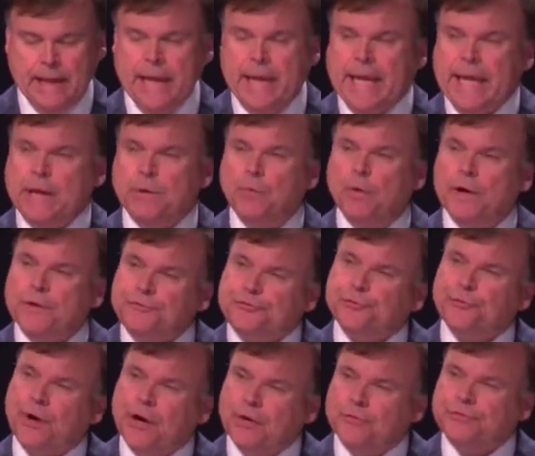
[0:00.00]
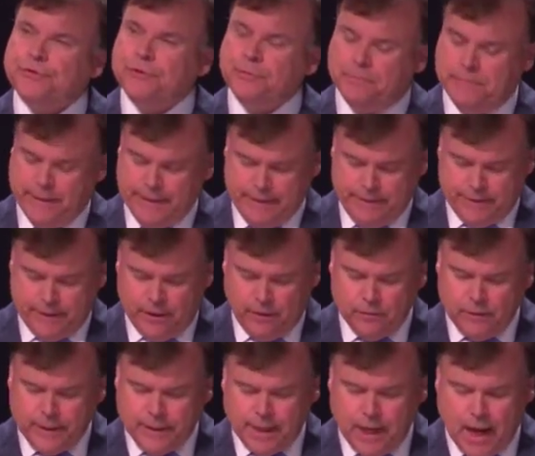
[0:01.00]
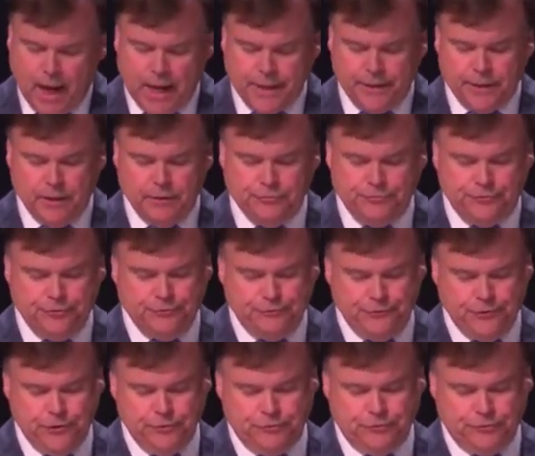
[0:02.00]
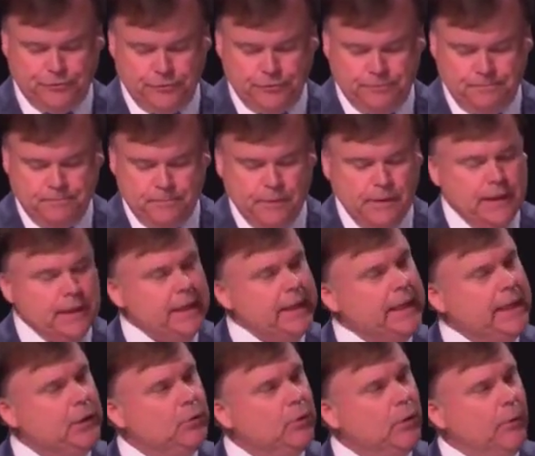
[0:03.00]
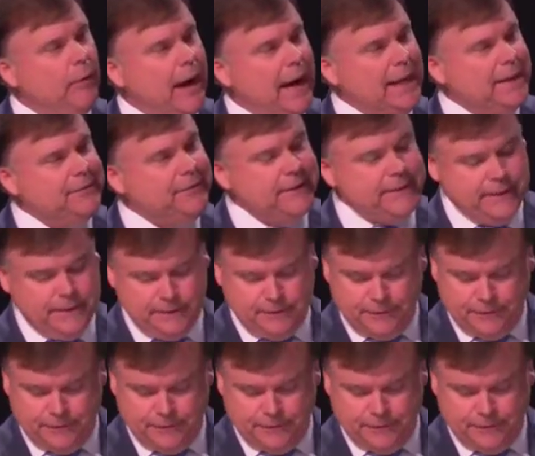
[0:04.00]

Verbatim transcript: He once wrote to me that only God knows the future. He will write the end of